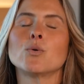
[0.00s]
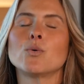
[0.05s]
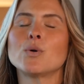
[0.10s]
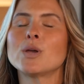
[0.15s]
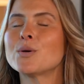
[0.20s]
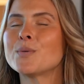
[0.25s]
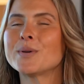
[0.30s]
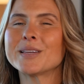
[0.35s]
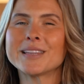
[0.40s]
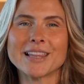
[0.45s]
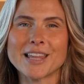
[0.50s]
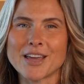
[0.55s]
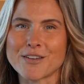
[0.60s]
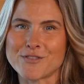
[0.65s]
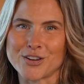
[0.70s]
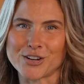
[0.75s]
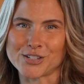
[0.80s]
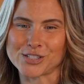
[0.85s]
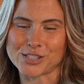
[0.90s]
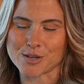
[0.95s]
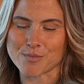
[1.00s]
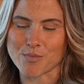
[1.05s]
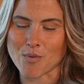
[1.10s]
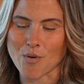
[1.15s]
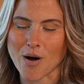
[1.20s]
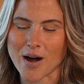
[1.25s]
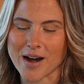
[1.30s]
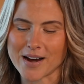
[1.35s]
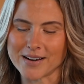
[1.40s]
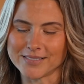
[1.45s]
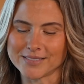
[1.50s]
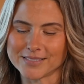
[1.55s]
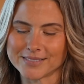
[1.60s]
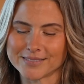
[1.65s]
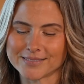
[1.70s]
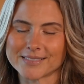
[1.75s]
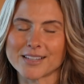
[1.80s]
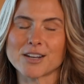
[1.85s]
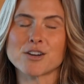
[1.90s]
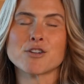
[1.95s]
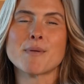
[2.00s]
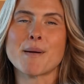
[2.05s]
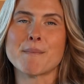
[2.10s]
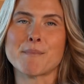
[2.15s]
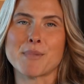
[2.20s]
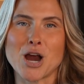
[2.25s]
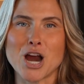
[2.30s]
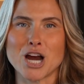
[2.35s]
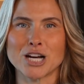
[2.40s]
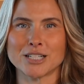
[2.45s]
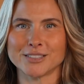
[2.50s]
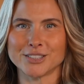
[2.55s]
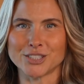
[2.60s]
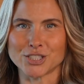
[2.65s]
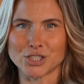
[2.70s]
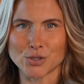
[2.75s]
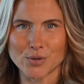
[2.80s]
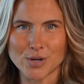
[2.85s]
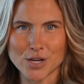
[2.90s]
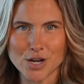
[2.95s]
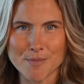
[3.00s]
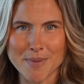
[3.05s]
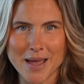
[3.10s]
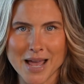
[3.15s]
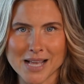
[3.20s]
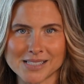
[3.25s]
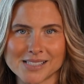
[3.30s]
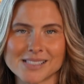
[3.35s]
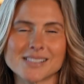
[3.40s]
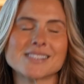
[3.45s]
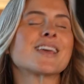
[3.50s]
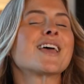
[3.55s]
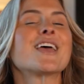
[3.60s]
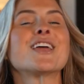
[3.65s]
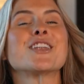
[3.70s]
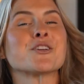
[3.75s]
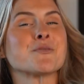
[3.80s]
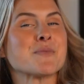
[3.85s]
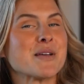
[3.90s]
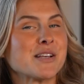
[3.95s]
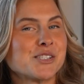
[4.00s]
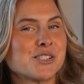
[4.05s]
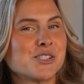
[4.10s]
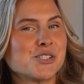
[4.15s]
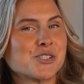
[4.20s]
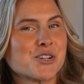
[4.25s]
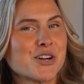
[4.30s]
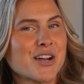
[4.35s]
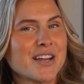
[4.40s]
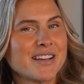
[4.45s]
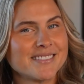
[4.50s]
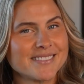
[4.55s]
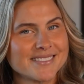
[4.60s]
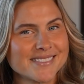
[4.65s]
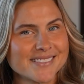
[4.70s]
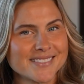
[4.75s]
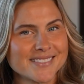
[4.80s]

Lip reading: We would love your support. And remember, you're doing your best, and your best is great.